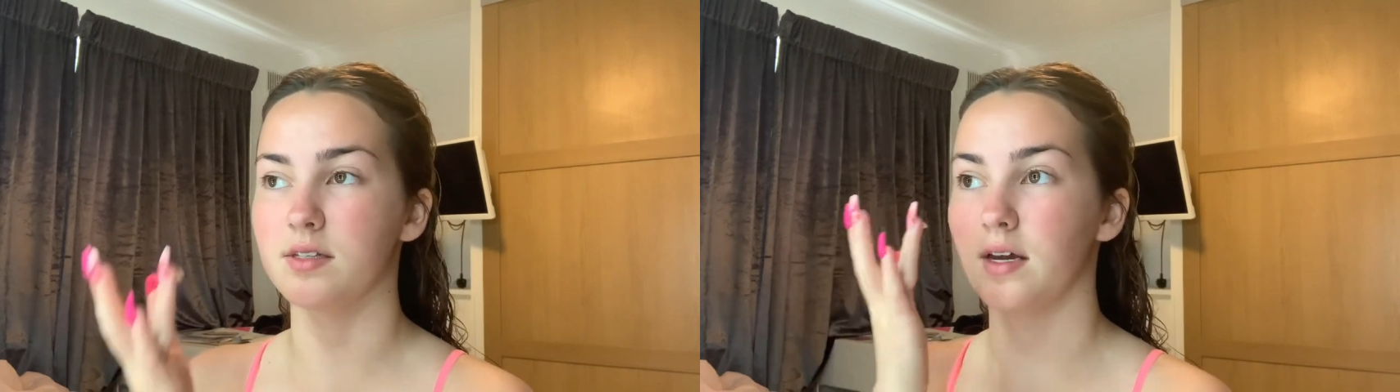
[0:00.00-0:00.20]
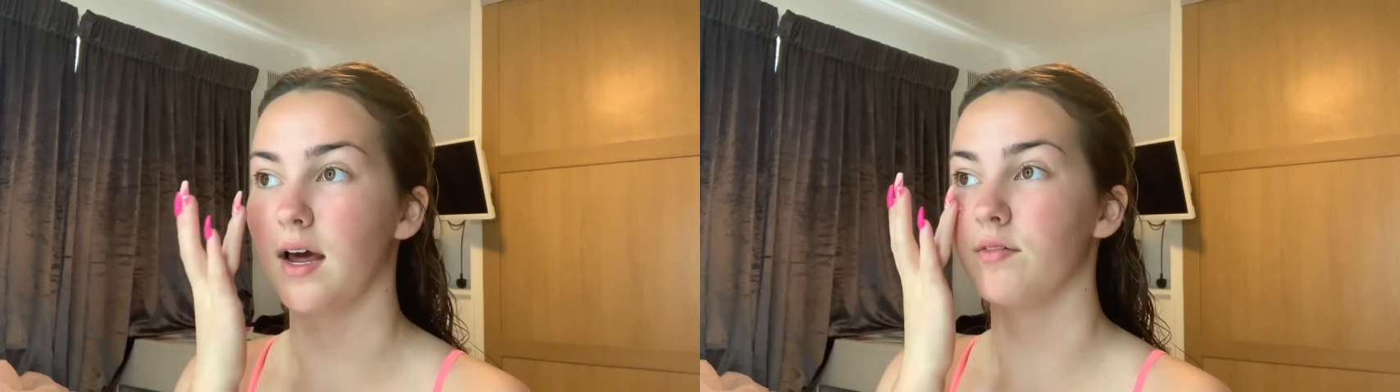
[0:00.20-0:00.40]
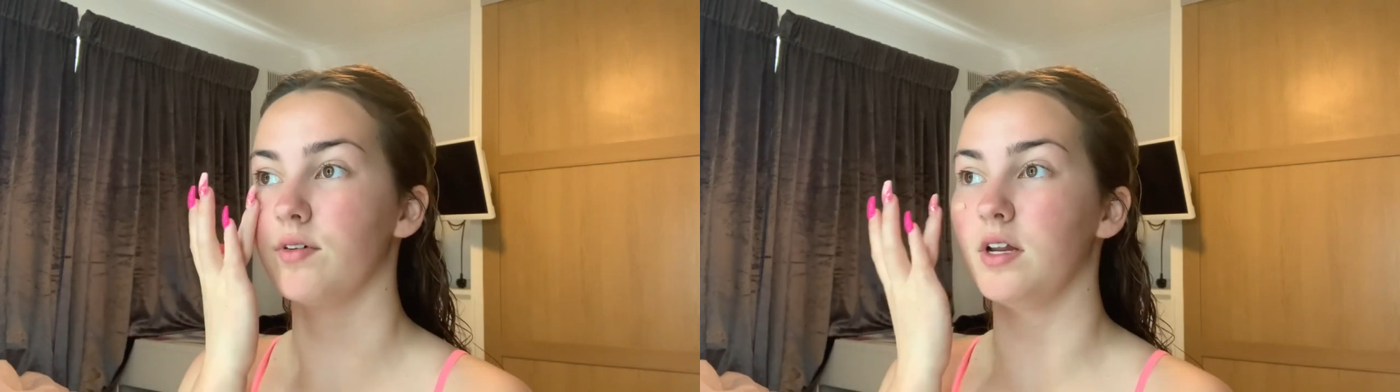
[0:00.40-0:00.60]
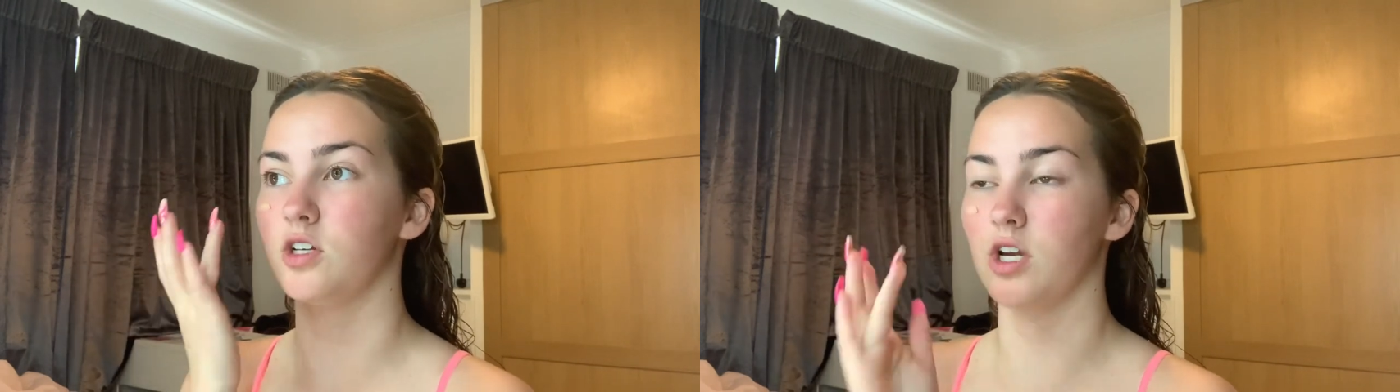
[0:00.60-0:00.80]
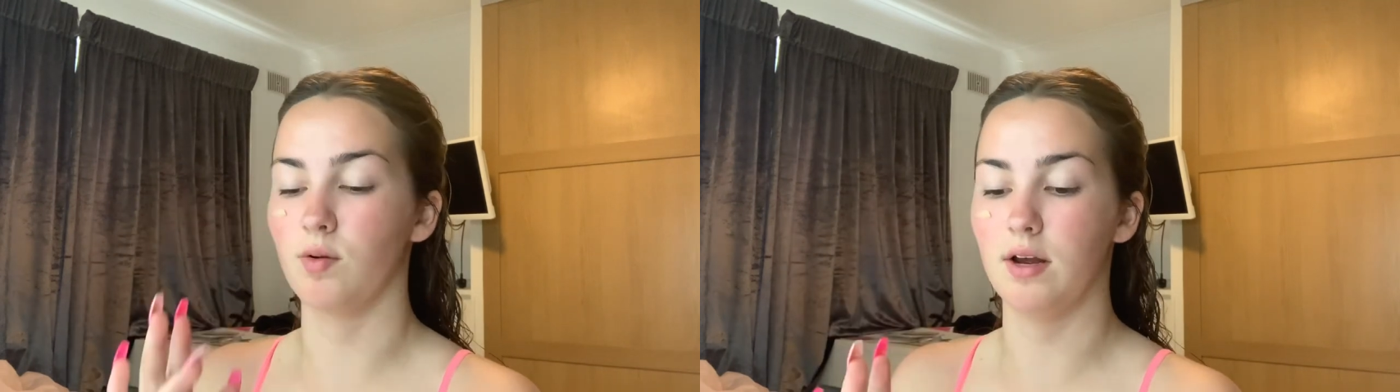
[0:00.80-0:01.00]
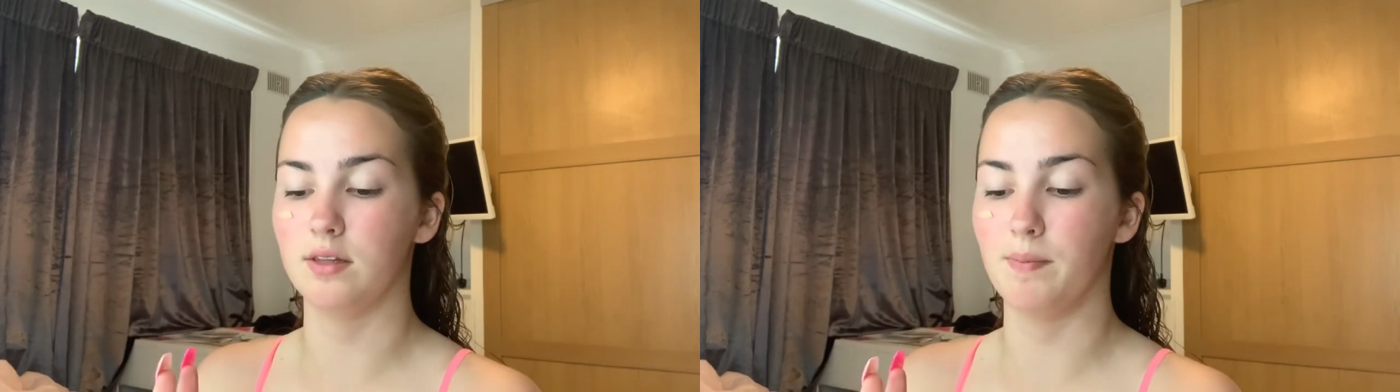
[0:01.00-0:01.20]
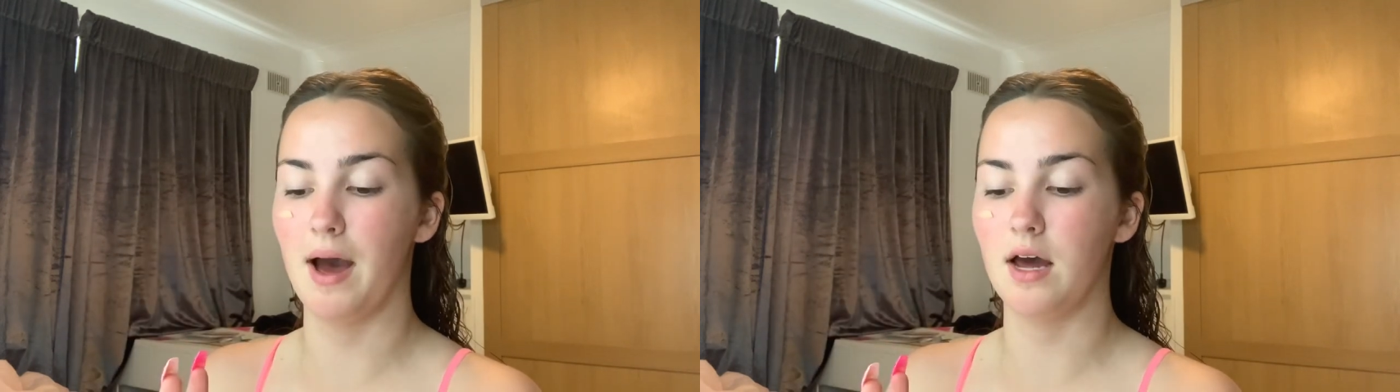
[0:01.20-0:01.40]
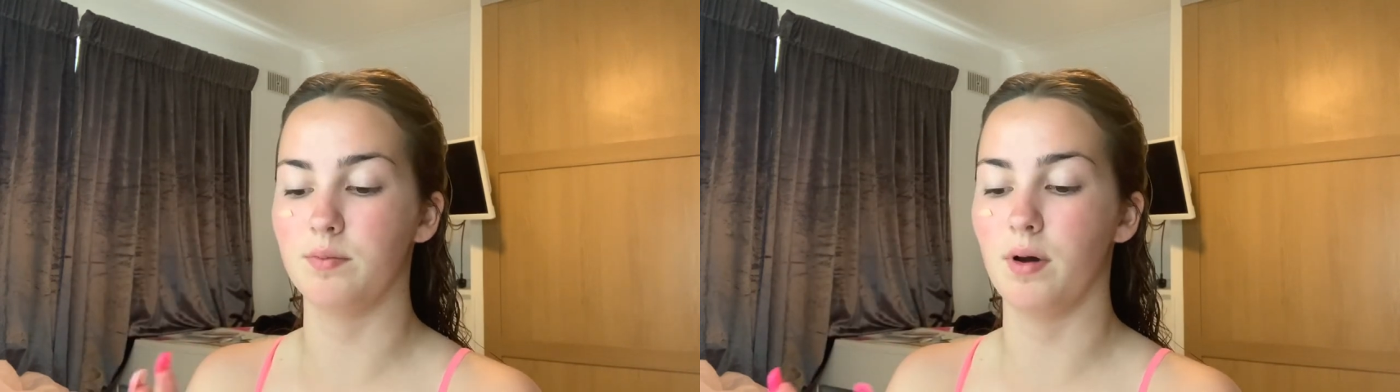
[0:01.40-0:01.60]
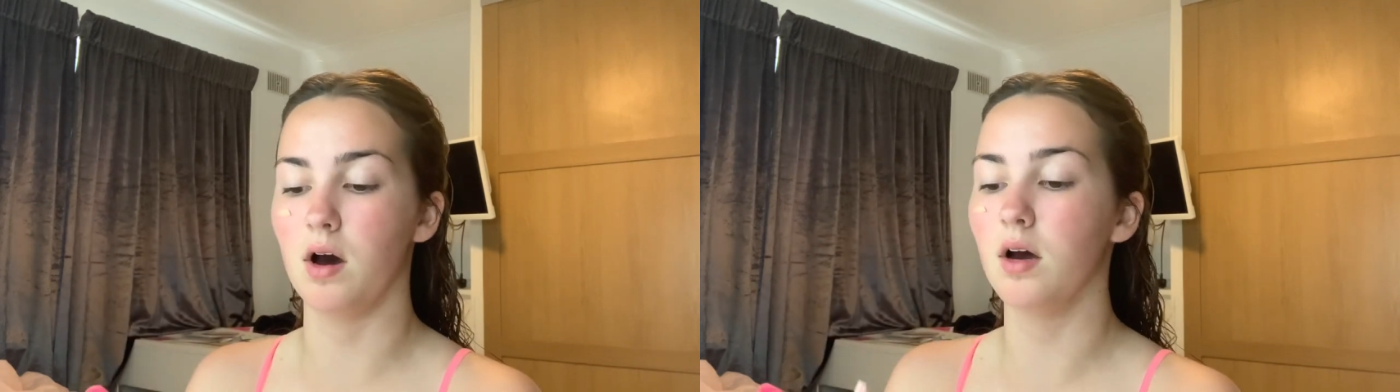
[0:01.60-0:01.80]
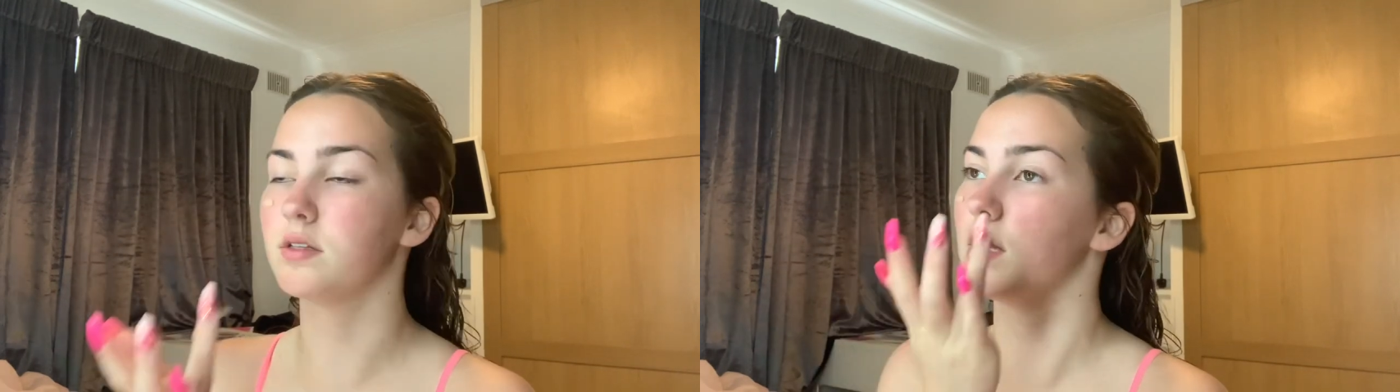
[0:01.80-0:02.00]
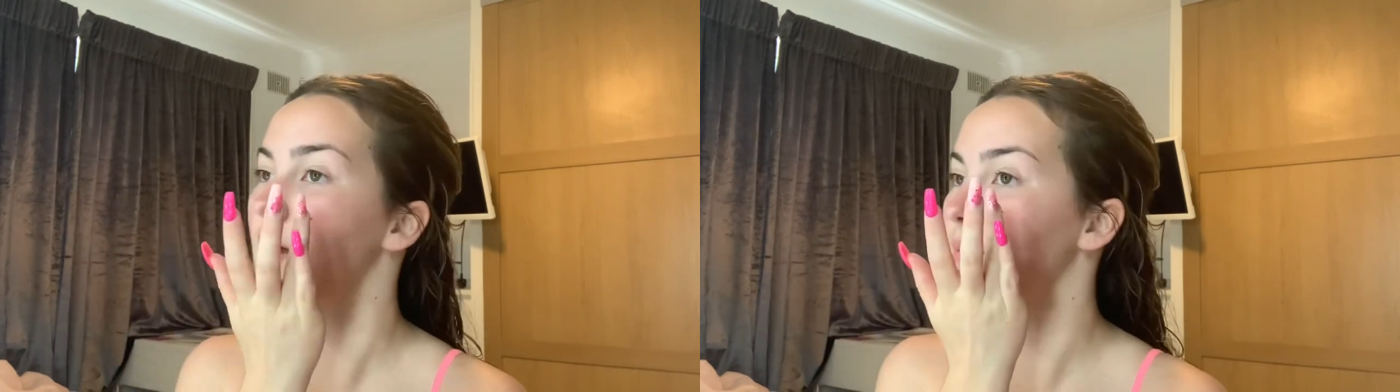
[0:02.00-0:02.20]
they never really show like the bad parts.